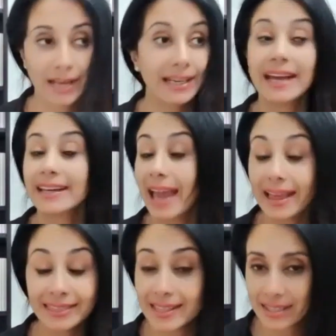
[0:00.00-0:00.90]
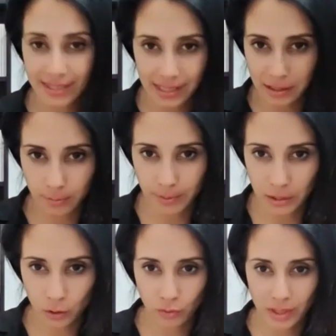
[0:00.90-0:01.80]
And can these things be
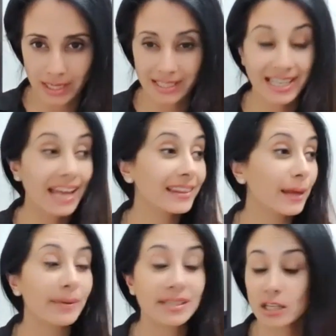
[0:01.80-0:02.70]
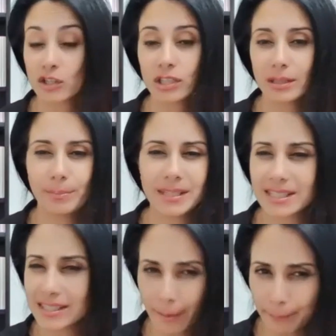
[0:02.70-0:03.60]
screened? Can they potentially be
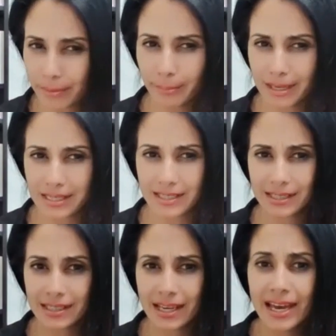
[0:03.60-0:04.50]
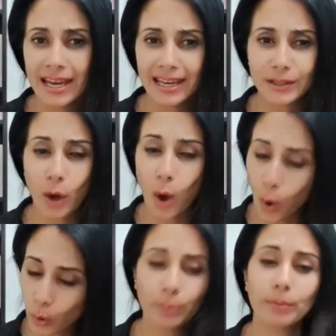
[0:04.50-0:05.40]
supplemented in
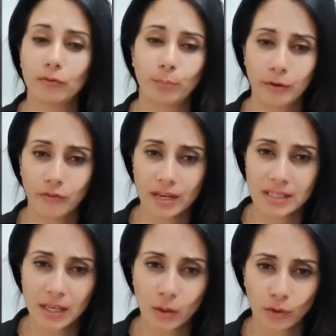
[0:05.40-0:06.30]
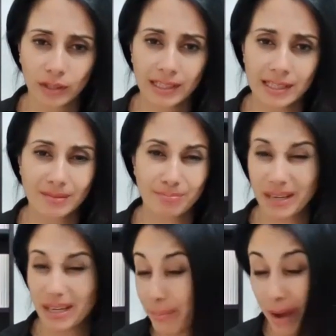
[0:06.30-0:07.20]
hope of preventing or at least
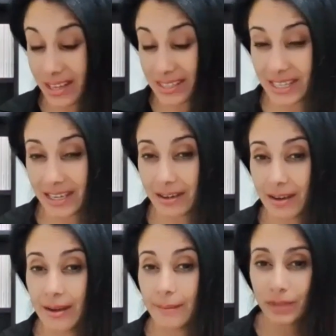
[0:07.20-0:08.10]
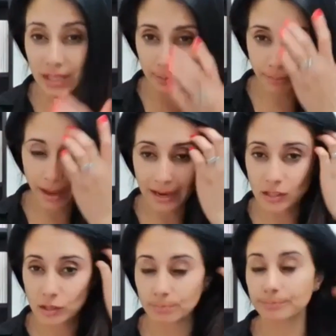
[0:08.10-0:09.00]
minimizing the
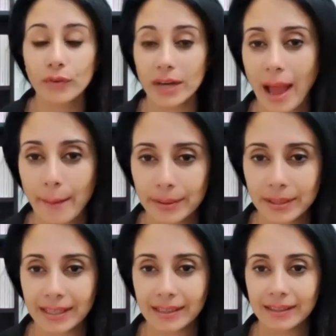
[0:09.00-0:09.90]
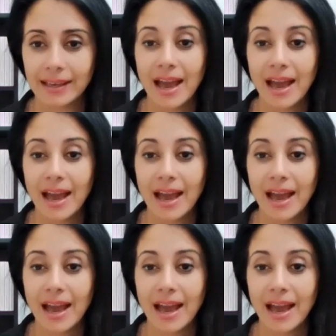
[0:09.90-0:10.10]
impact of it happening?